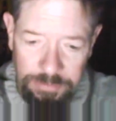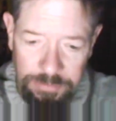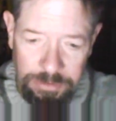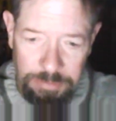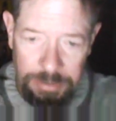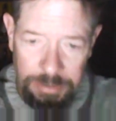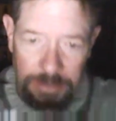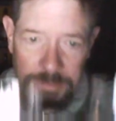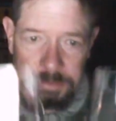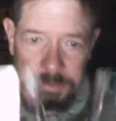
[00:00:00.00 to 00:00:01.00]
little bit.
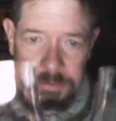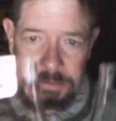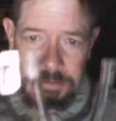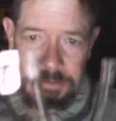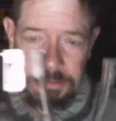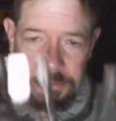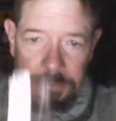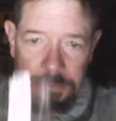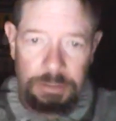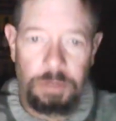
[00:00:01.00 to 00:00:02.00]

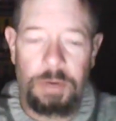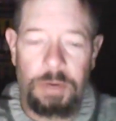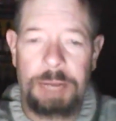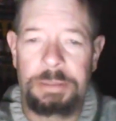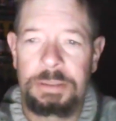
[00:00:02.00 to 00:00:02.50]
Oh, Robert.